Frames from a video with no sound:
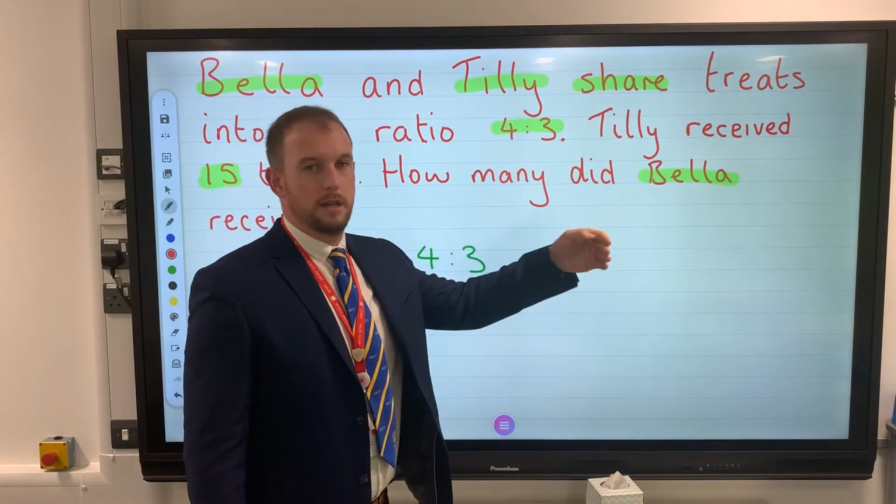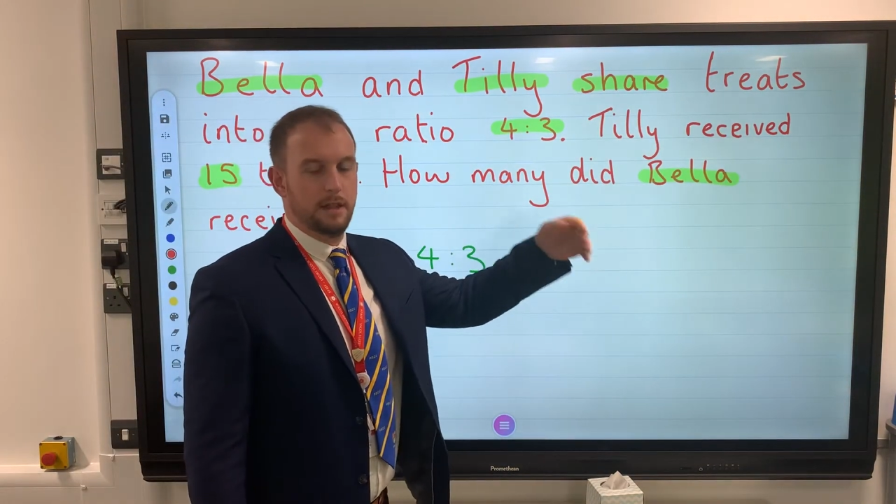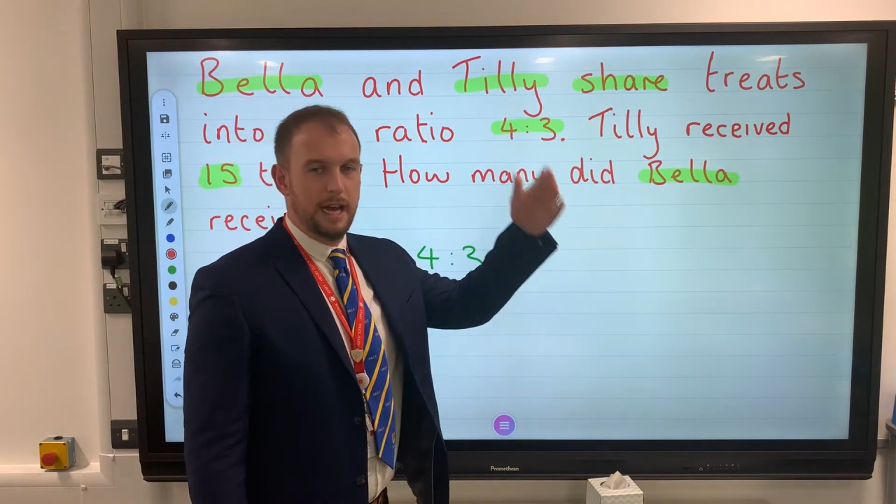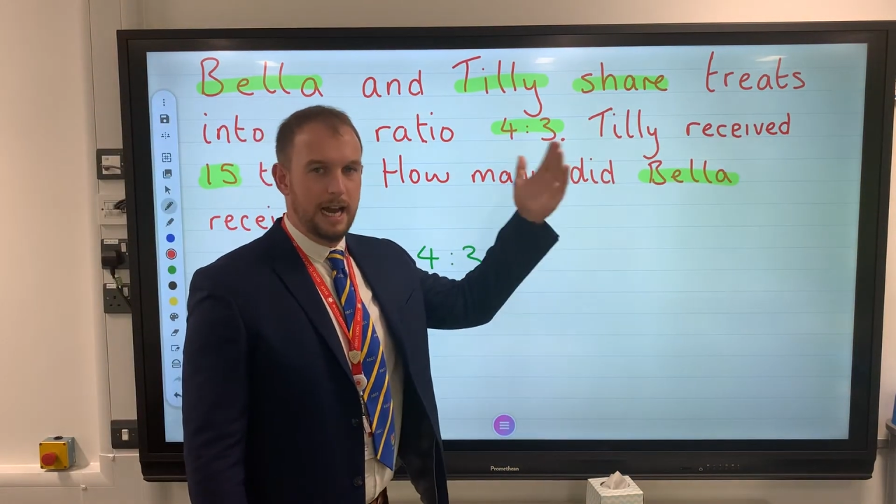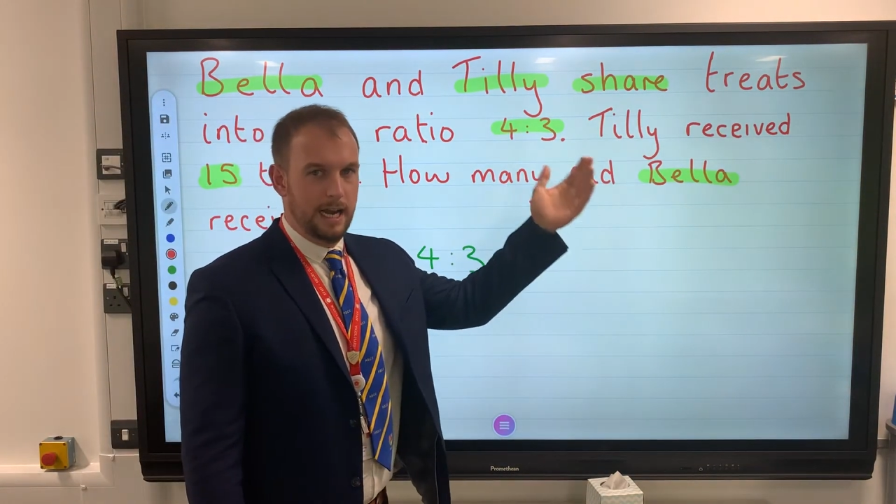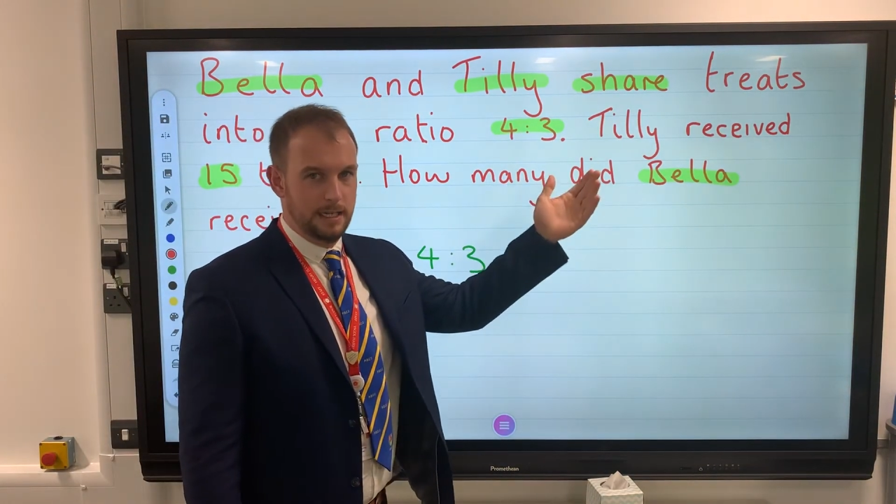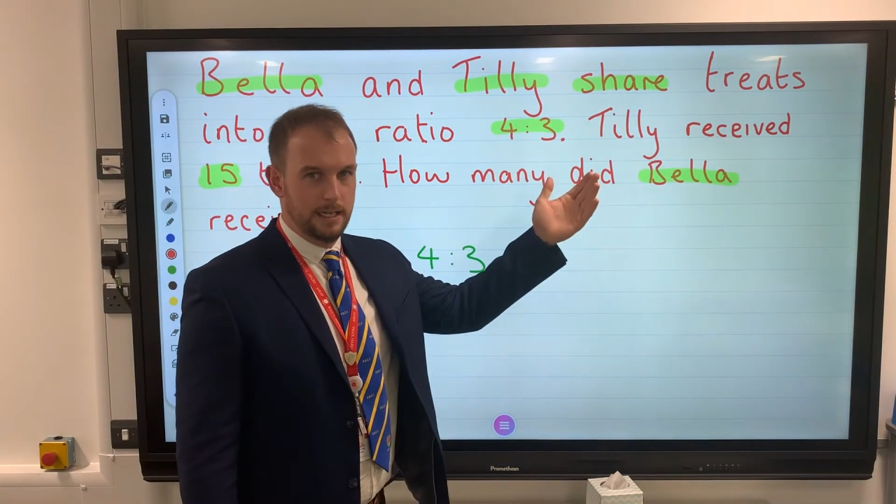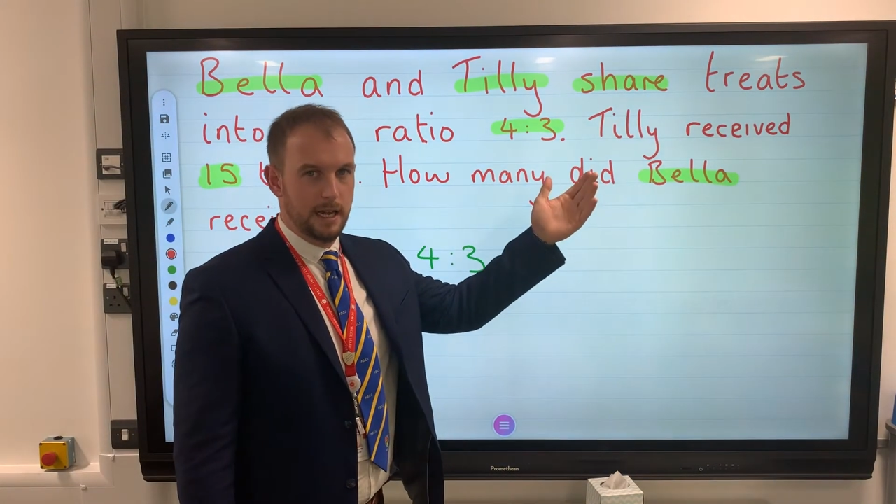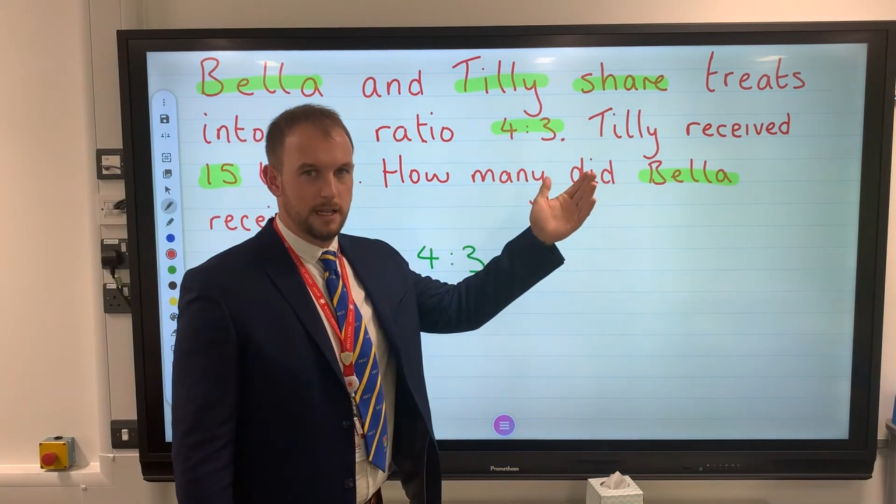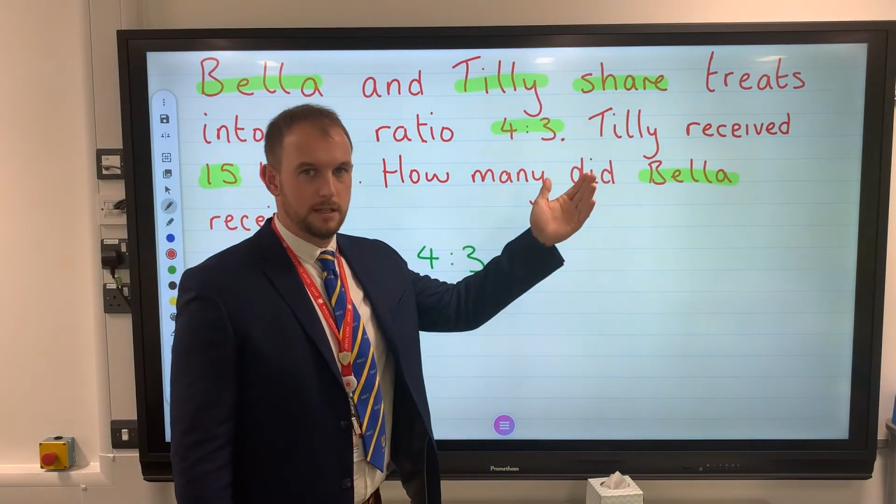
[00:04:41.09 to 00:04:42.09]
highlighting
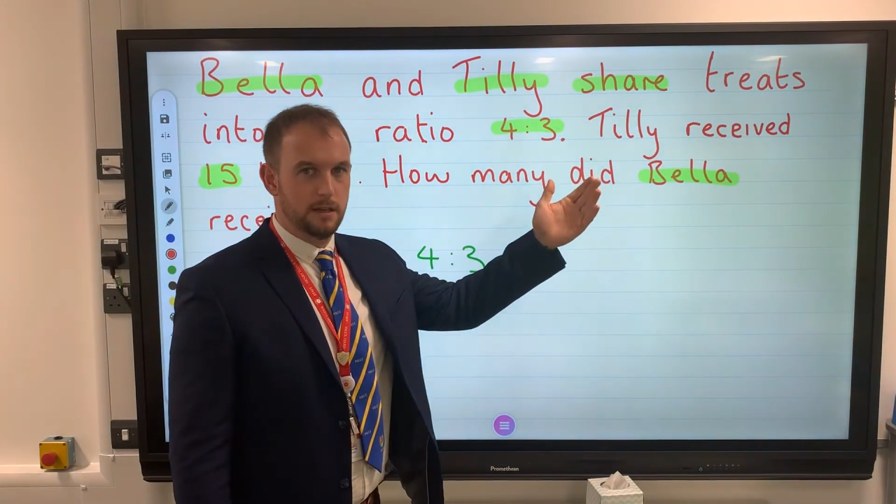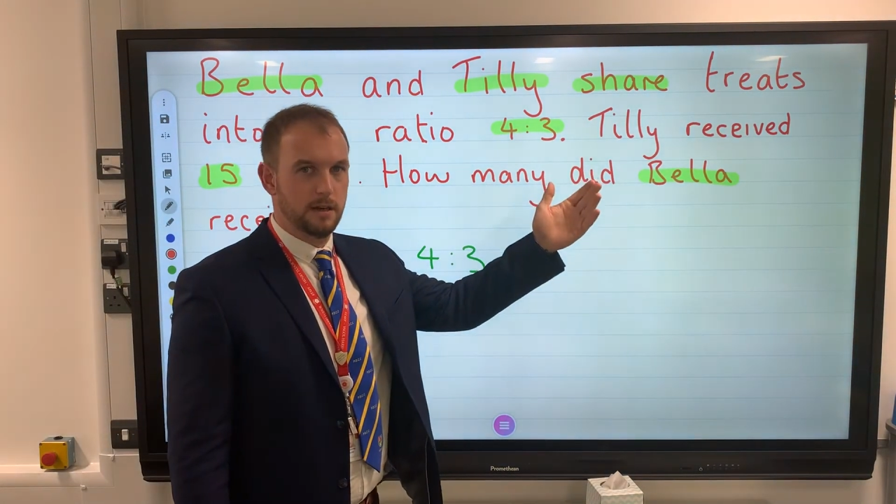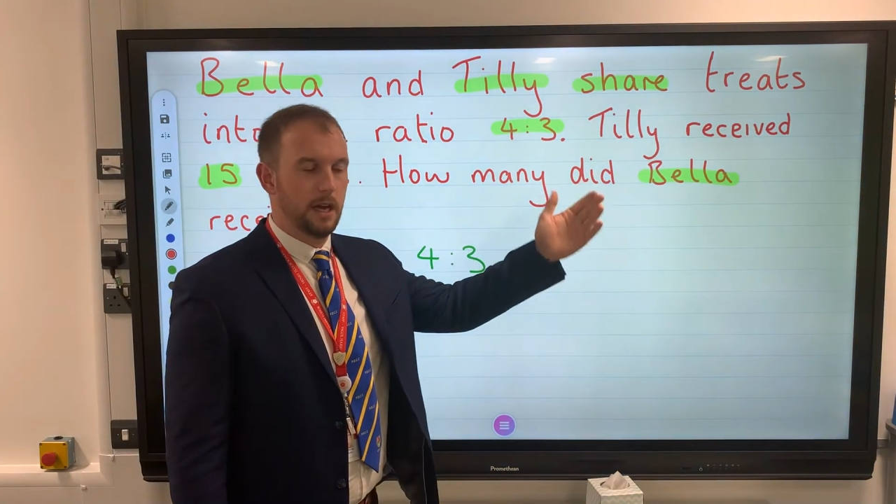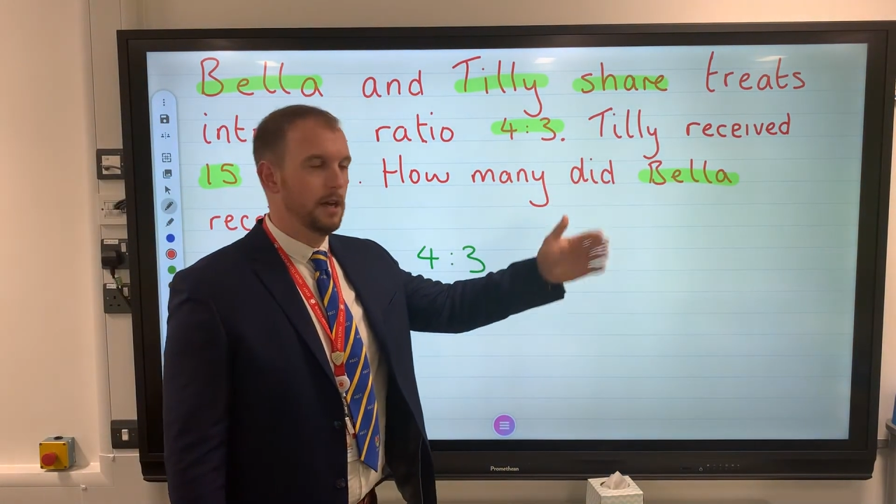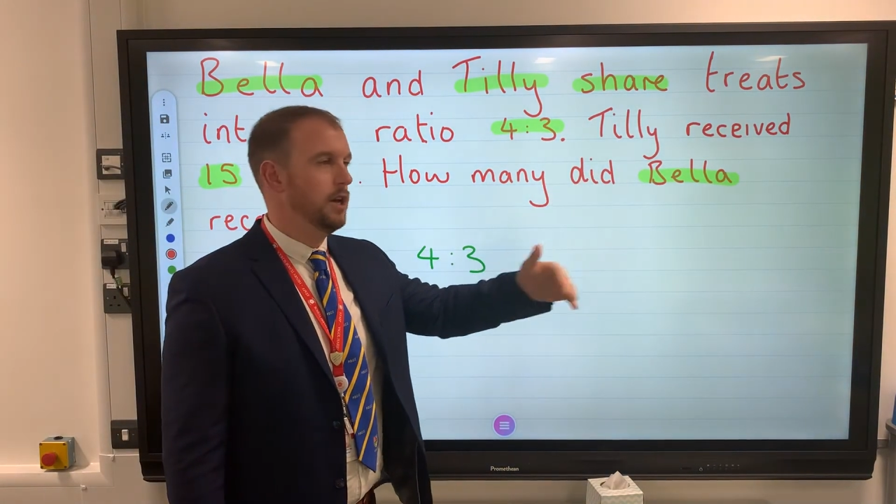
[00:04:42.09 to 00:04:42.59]
gets, okay?